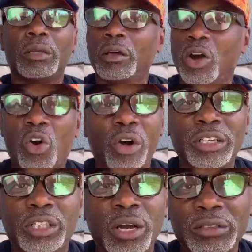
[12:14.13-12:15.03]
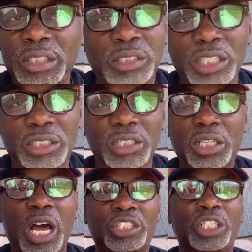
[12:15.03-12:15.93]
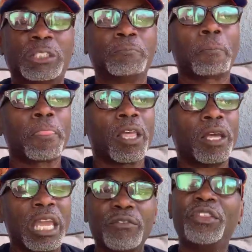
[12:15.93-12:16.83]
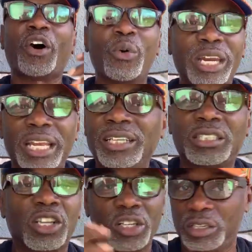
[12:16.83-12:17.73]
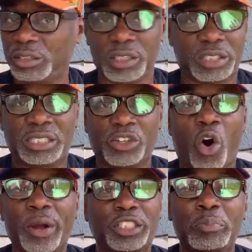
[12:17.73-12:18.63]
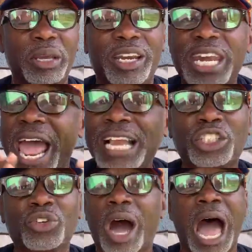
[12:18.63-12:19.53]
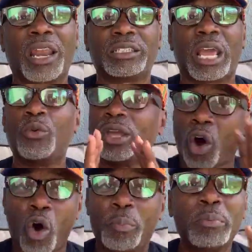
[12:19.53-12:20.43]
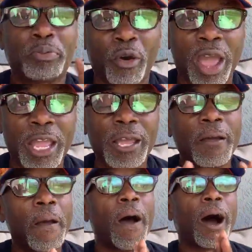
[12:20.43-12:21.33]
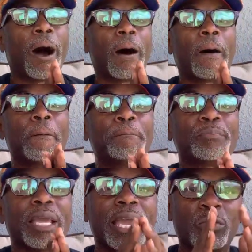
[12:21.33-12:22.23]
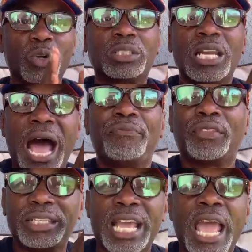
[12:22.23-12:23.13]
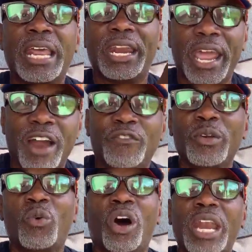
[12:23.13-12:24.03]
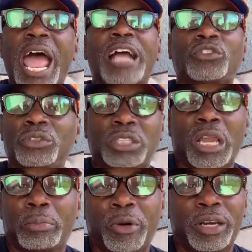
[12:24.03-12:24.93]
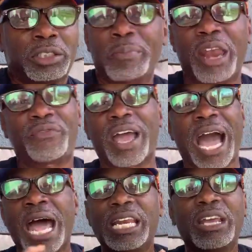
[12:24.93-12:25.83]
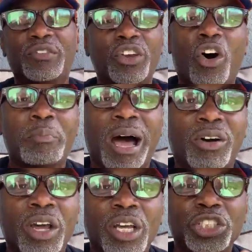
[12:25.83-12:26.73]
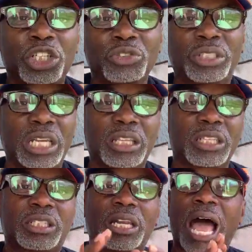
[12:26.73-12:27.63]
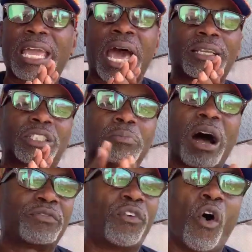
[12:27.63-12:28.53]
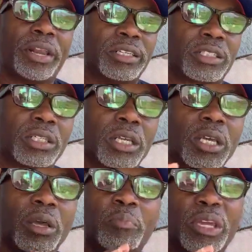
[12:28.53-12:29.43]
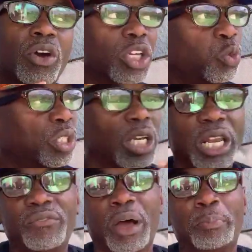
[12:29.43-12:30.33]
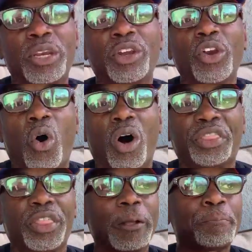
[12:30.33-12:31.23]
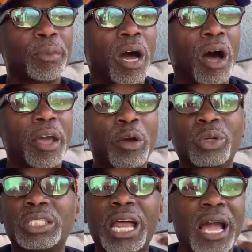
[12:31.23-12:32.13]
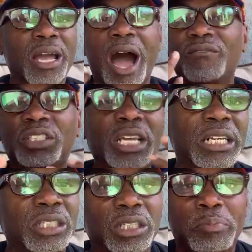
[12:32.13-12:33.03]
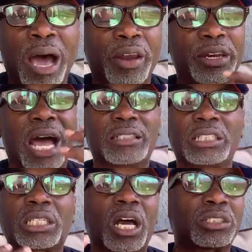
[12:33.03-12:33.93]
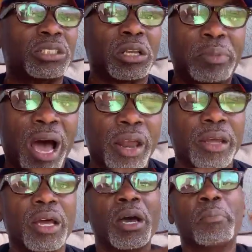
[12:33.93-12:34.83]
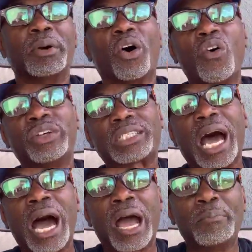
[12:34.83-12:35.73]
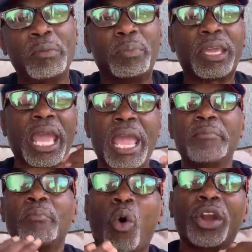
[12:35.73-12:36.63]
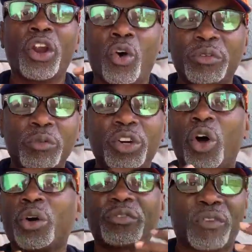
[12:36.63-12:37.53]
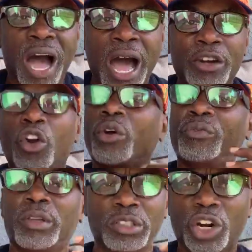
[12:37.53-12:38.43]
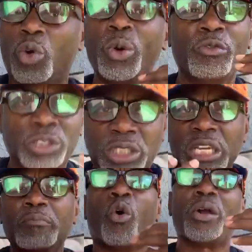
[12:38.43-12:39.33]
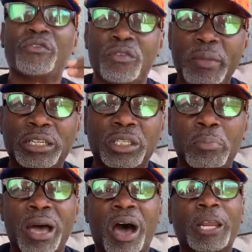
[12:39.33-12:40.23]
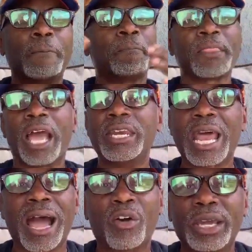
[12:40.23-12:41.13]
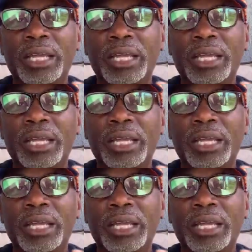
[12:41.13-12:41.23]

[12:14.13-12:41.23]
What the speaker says: according to this discussion, even though it is going to be a national holiday, we hope and pray, it was not the day that everyone actually celebrated. As a matter of fact, I didn't even know about Juneteenth until I got into my 40s, because when you lived up in the North, it was not conversations about it, not discussions about it. But over time, it became more notified. We received more information about it, and now